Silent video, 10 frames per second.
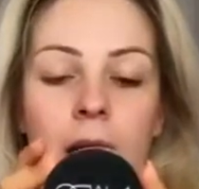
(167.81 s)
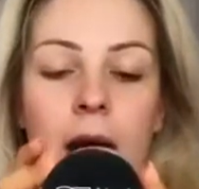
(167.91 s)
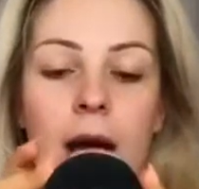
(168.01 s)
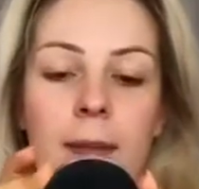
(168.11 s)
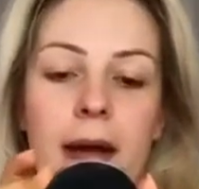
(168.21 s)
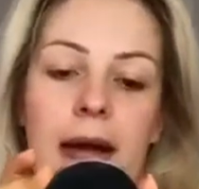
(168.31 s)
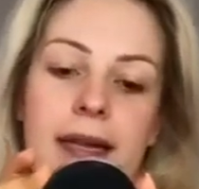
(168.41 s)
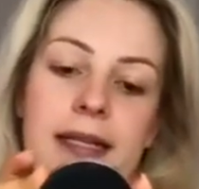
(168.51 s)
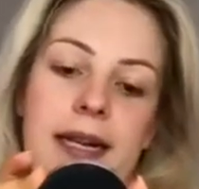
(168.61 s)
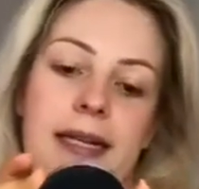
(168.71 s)

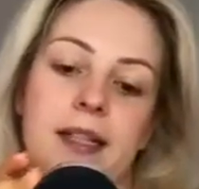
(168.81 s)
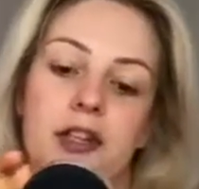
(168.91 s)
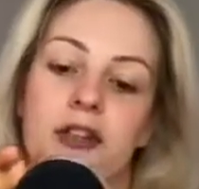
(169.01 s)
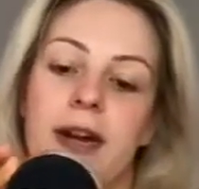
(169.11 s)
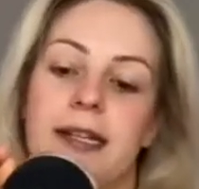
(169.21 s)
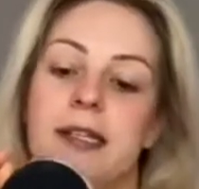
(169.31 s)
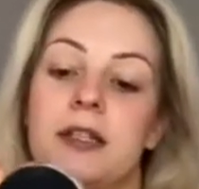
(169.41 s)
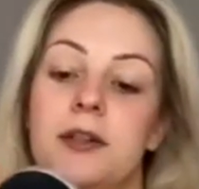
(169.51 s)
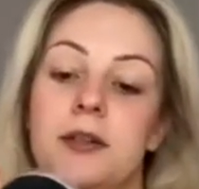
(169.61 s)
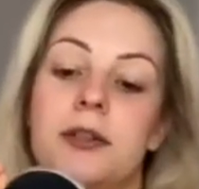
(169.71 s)
and it is a
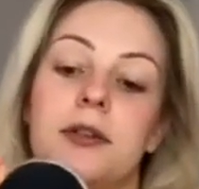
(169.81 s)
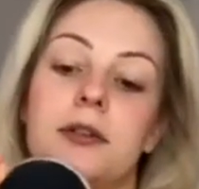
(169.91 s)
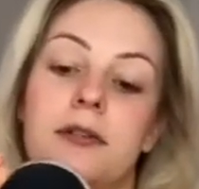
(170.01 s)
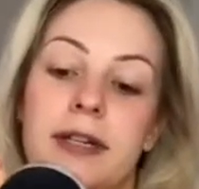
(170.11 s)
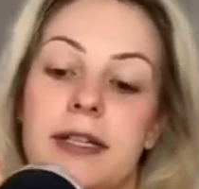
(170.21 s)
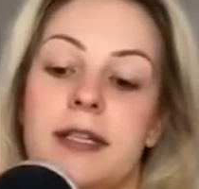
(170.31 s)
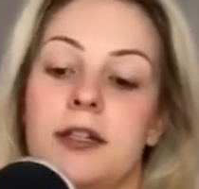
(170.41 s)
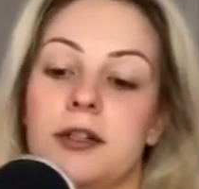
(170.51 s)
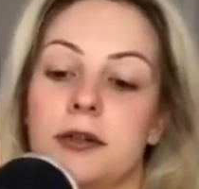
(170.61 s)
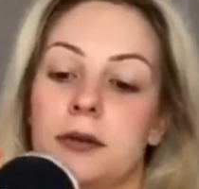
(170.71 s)
translucent
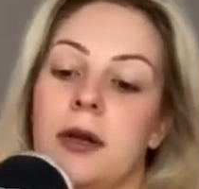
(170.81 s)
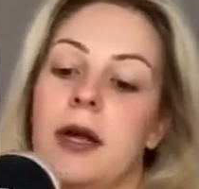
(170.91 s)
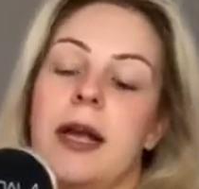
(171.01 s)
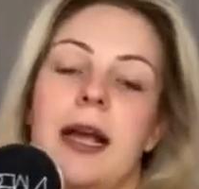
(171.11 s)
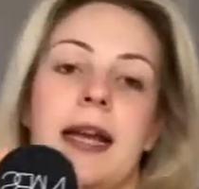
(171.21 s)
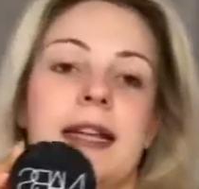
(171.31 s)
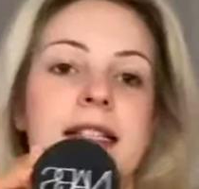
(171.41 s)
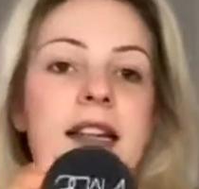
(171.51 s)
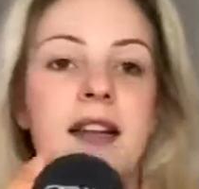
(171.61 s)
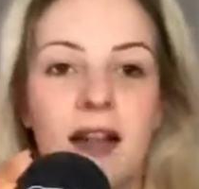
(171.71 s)
crystal, and it's
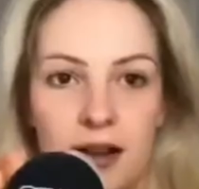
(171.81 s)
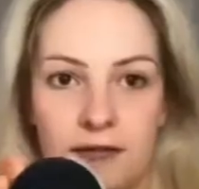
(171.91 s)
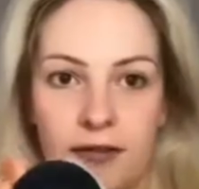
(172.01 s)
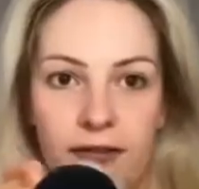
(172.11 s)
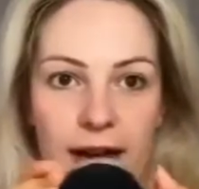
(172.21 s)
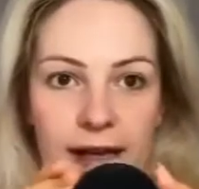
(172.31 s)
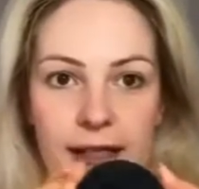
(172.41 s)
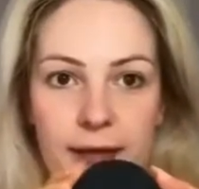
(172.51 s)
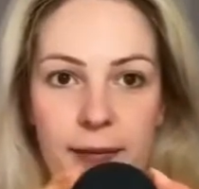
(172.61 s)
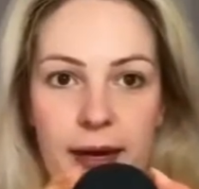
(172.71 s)
the light
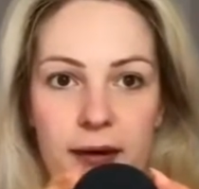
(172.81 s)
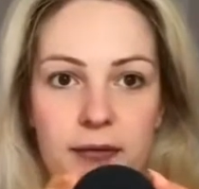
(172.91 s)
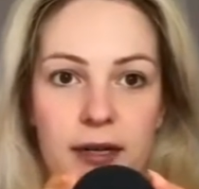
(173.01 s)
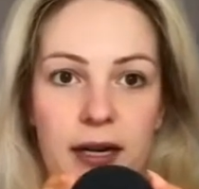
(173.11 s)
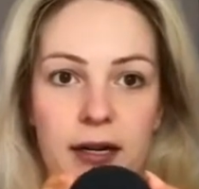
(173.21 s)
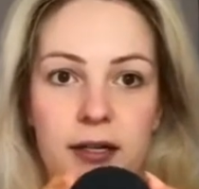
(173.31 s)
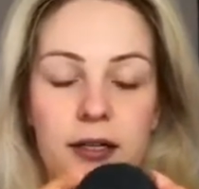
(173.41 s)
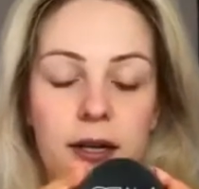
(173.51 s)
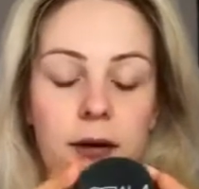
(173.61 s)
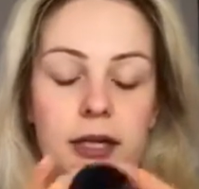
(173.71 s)
reflecting powder.
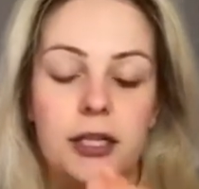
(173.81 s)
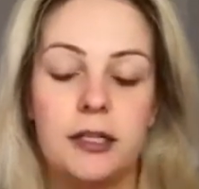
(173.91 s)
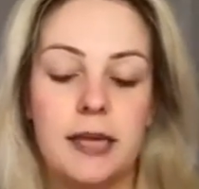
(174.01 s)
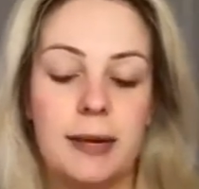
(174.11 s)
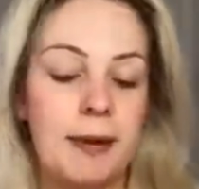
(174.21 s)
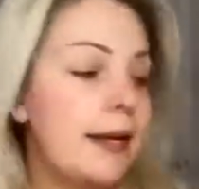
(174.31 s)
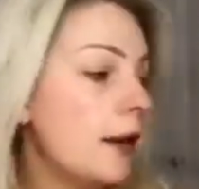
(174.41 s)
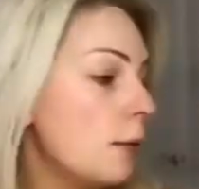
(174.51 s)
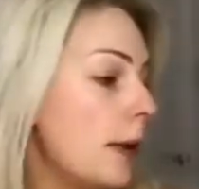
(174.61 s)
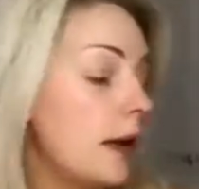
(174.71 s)
So I just dab a
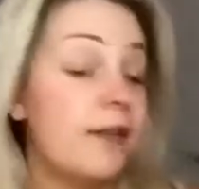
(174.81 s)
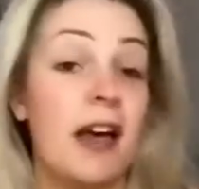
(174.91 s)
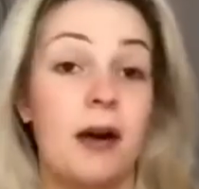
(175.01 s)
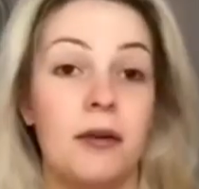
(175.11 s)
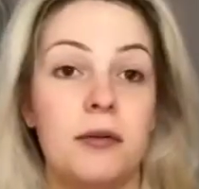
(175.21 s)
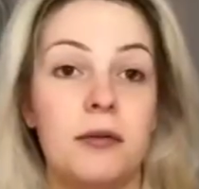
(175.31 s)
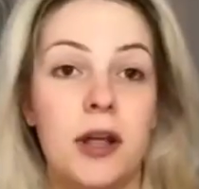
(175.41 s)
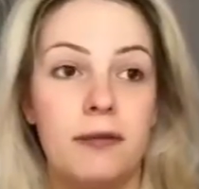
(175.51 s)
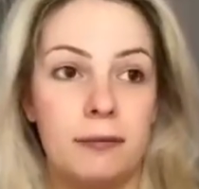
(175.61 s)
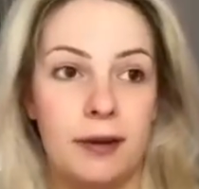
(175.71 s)
little bit of that on all
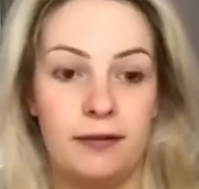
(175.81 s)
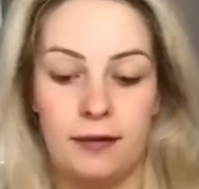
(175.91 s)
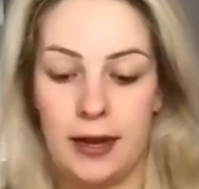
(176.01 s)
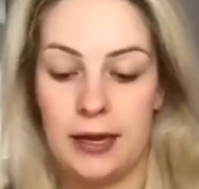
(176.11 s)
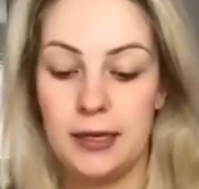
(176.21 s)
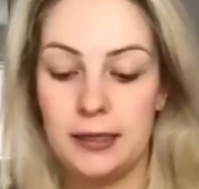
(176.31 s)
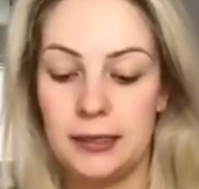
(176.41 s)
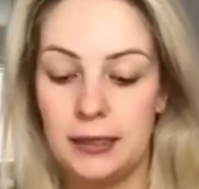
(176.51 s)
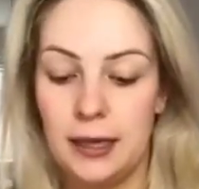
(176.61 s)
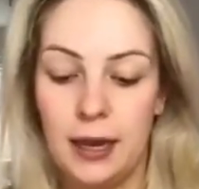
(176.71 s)
over my
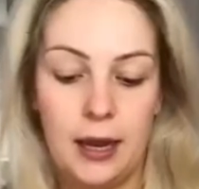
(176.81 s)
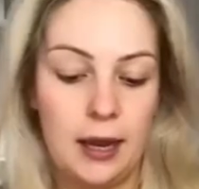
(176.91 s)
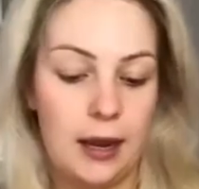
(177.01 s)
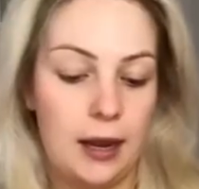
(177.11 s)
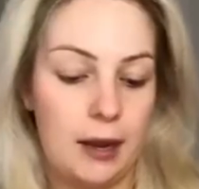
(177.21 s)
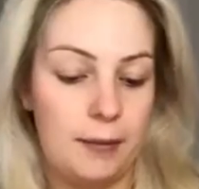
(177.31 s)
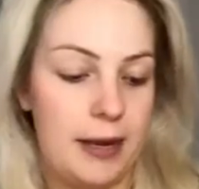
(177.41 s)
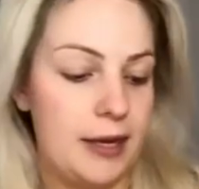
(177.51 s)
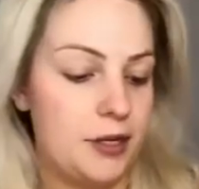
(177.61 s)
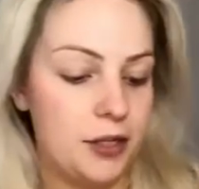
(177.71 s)
face,
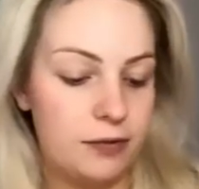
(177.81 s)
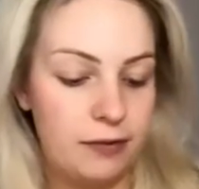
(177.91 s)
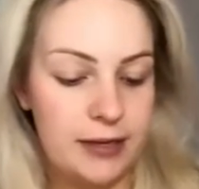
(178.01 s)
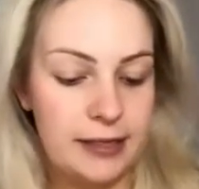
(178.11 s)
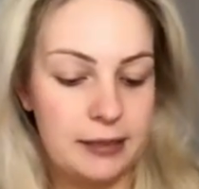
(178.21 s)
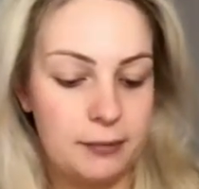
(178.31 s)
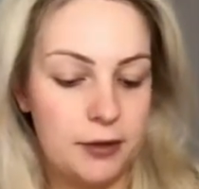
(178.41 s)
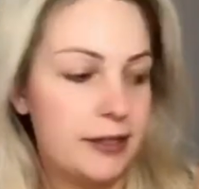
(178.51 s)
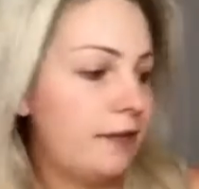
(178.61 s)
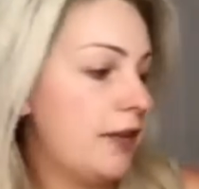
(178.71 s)
and it just really
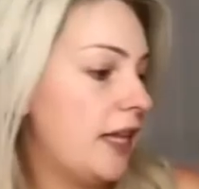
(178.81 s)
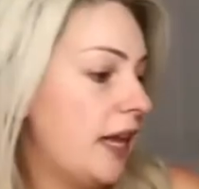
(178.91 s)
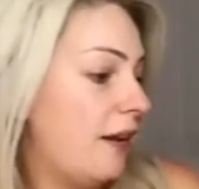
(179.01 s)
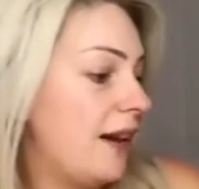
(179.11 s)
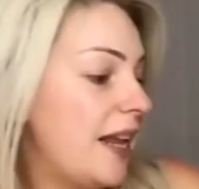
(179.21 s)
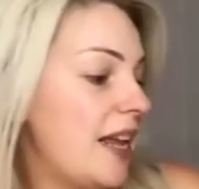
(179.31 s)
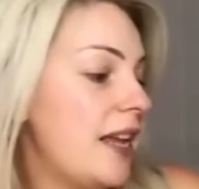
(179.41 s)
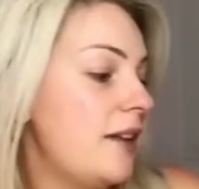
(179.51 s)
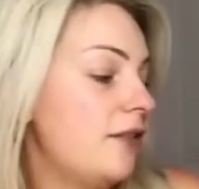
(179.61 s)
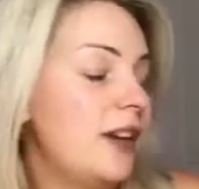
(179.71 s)
smooths everything out, and it
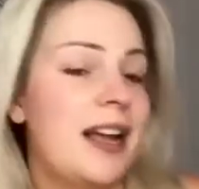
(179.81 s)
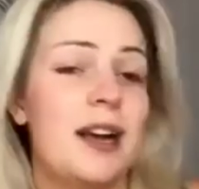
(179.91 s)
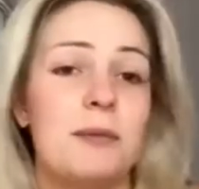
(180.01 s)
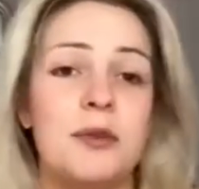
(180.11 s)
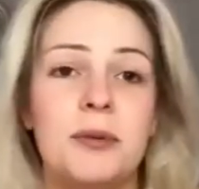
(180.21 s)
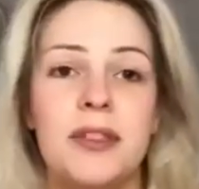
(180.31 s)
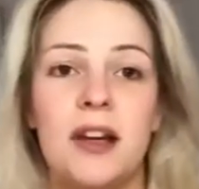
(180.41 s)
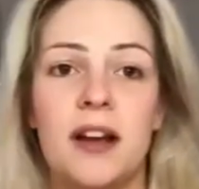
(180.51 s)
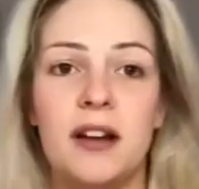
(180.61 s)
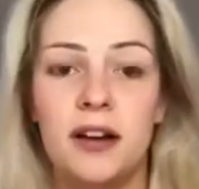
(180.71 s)
even helps with
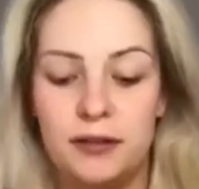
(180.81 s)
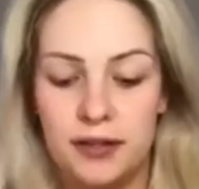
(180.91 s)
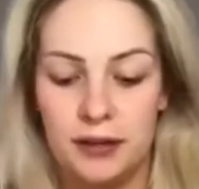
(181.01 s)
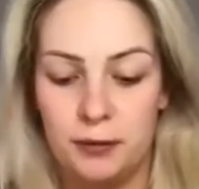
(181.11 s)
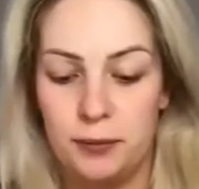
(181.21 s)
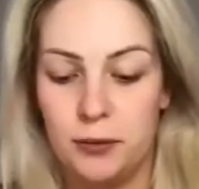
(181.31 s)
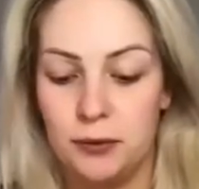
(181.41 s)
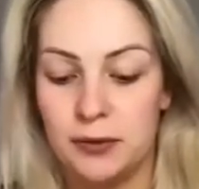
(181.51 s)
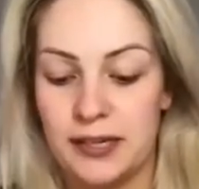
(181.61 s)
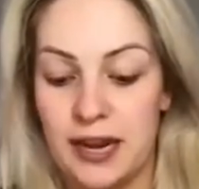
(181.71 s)
closing out your pores, and